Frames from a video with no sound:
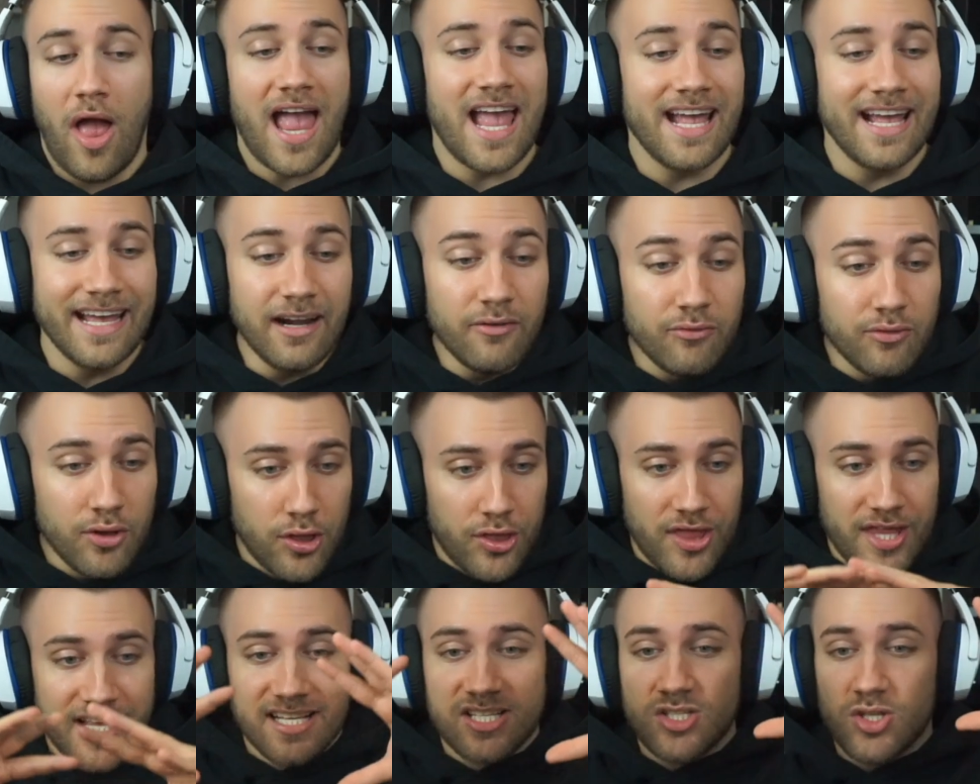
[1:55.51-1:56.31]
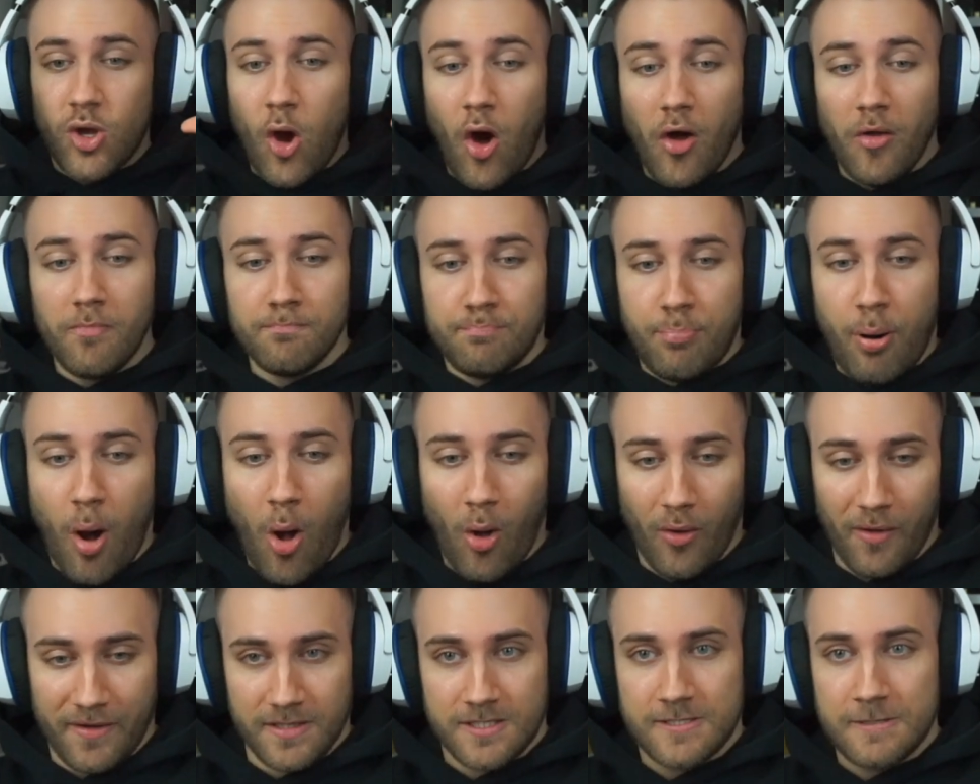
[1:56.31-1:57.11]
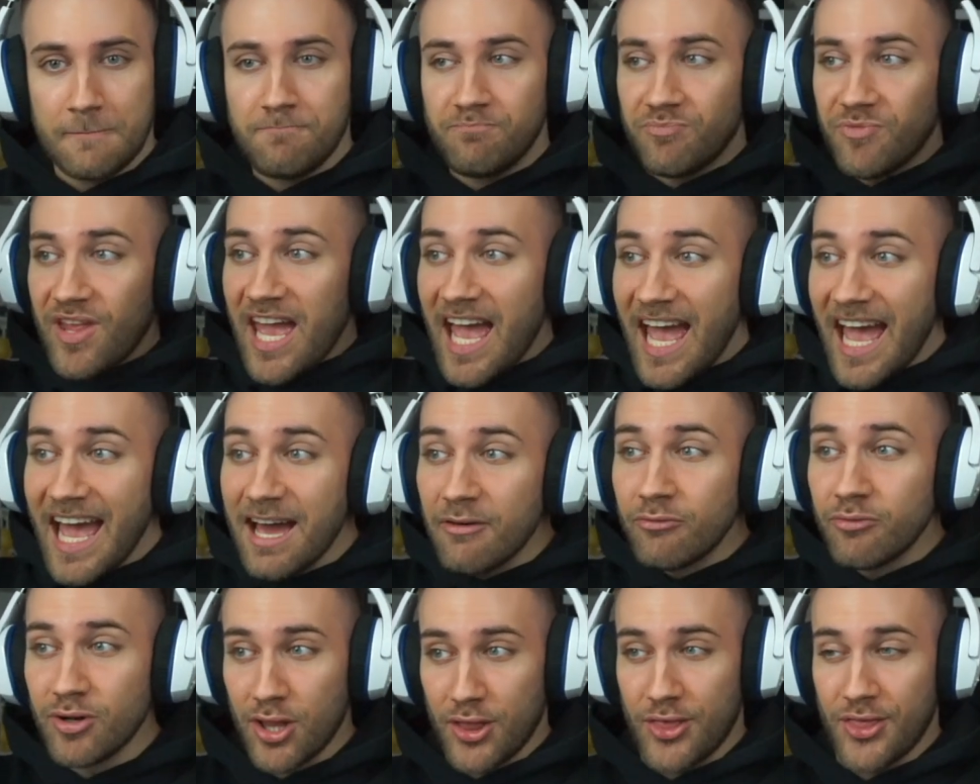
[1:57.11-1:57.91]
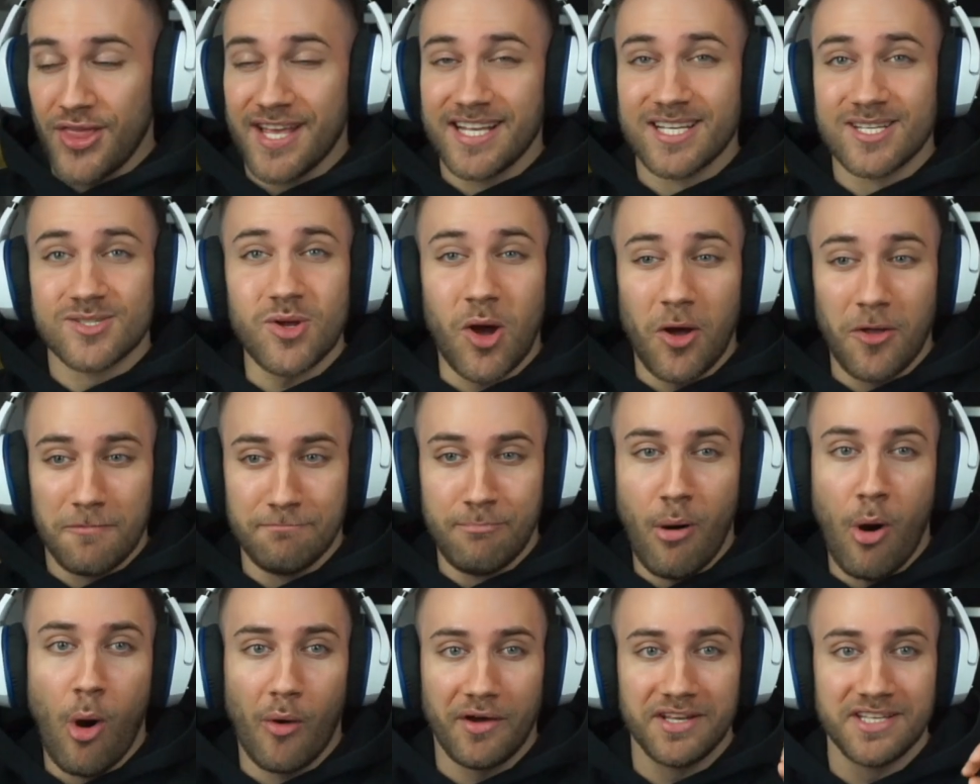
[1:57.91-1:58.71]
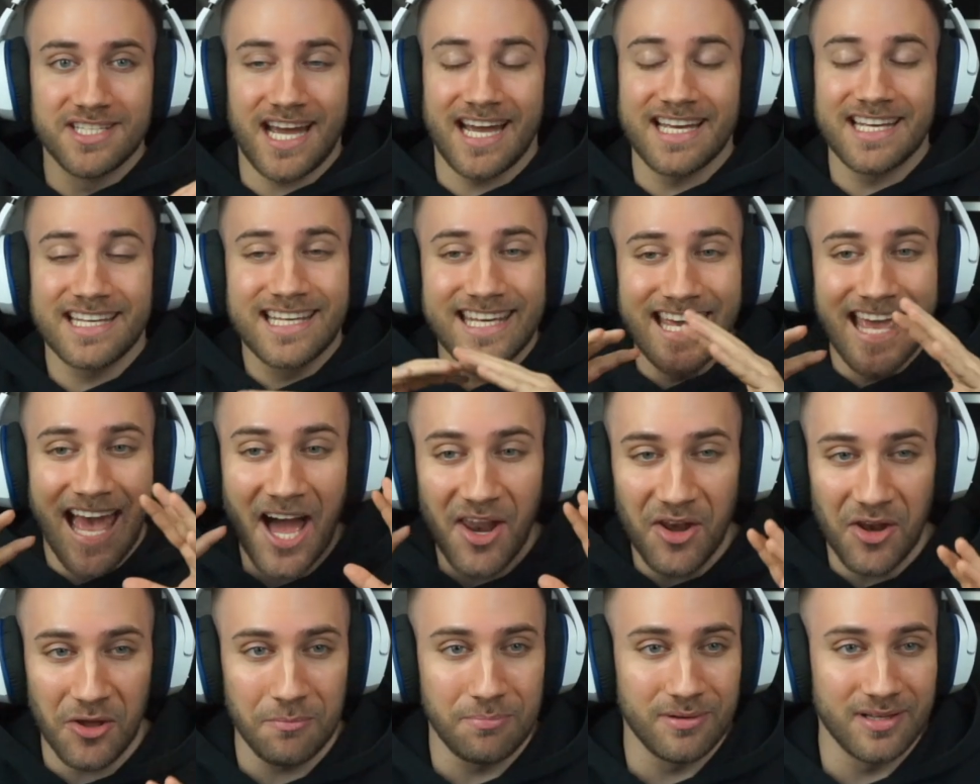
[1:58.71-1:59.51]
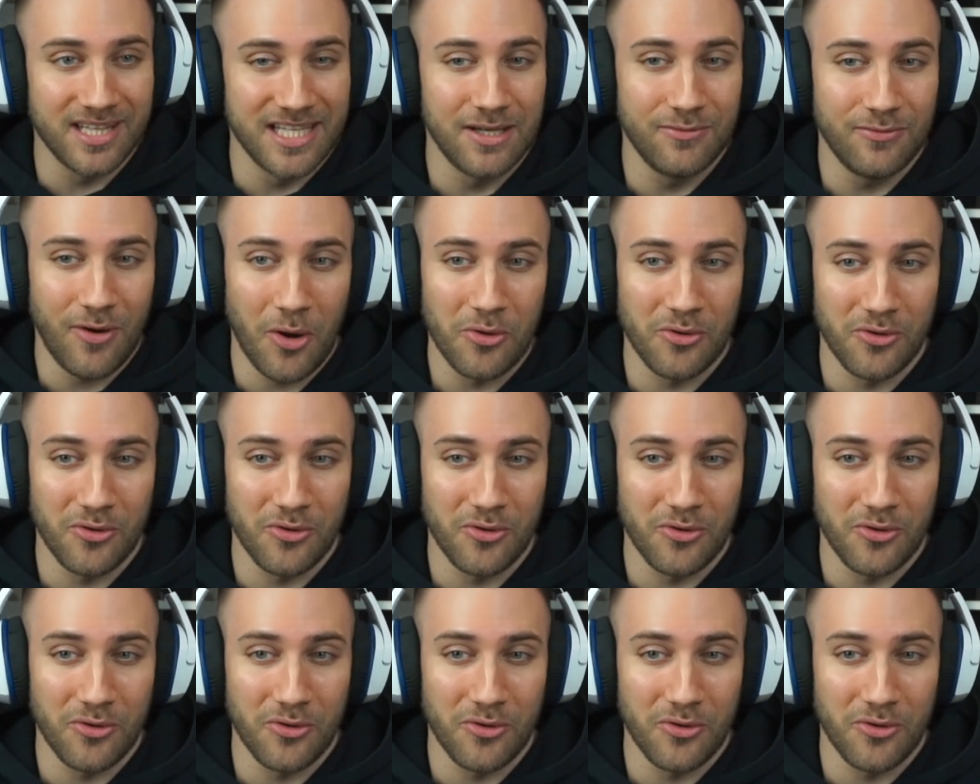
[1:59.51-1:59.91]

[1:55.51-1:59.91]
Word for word: Everything is on point. Everything is on point. I cannot believe how